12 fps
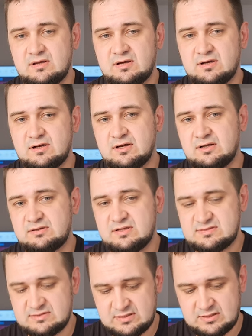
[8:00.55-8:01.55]
The
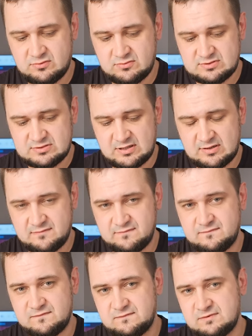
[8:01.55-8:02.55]
sounds are
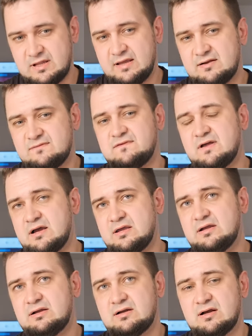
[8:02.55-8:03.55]
like
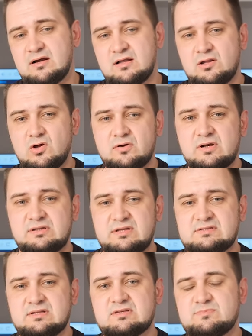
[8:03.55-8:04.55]
flying a longer
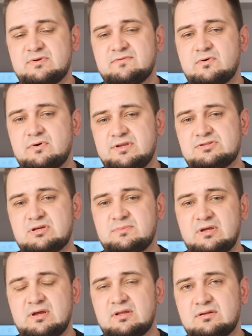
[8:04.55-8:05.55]
distance before reaching
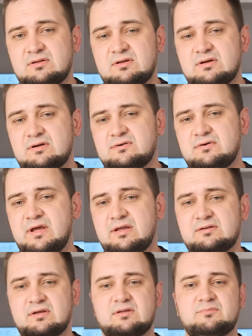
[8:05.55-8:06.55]
me and
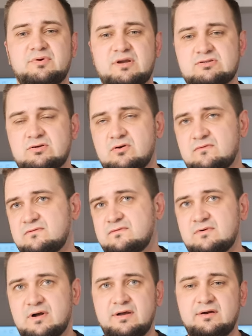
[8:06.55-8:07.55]
create an impression of
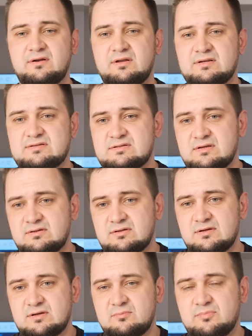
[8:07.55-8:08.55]
airiness
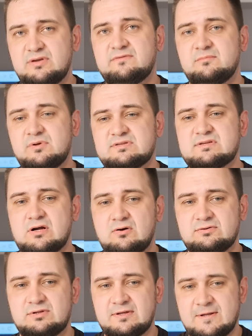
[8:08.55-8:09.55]
and breathable
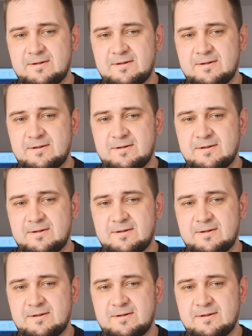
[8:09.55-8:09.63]
sound.